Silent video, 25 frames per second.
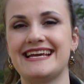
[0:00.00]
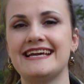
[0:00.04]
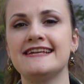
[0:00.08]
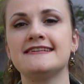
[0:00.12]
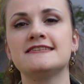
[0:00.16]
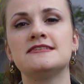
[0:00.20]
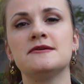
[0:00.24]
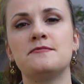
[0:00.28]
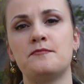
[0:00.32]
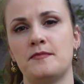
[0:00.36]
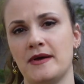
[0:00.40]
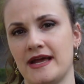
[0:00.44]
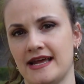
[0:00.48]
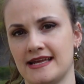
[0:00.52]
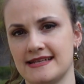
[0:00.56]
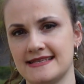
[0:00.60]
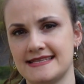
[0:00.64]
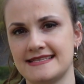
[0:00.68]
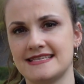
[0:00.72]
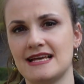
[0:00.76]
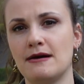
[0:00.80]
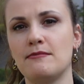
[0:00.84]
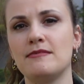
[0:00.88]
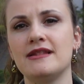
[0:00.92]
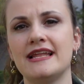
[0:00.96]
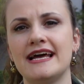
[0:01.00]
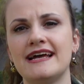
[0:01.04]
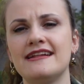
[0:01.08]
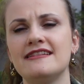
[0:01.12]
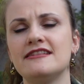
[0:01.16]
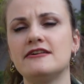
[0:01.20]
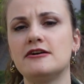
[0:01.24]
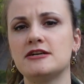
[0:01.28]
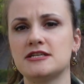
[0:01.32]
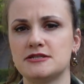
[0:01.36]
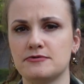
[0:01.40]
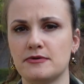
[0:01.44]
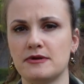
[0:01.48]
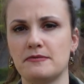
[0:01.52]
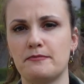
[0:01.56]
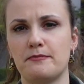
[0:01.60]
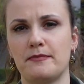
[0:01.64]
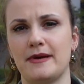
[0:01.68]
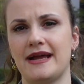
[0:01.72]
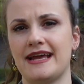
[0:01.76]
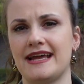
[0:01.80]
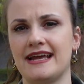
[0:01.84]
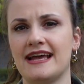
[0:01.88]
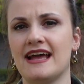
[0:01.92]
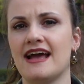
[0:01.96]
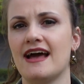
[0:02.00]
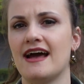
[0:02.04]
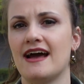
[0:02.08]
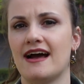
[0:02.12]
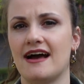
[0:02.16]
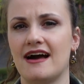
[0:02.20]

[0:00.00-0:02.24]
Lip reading: It depends. Some landlords will pay